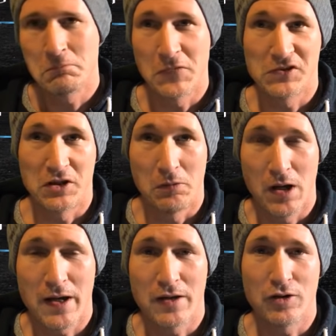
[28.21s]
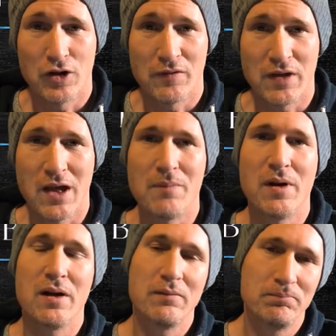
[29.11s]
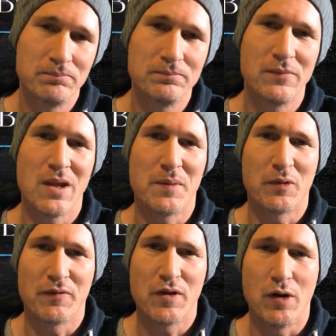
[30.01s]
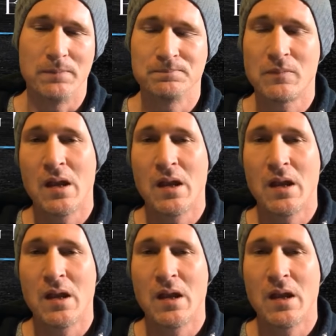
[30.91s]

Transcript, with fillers: And I said, well, I hadn't heard of it yet, but let me review it.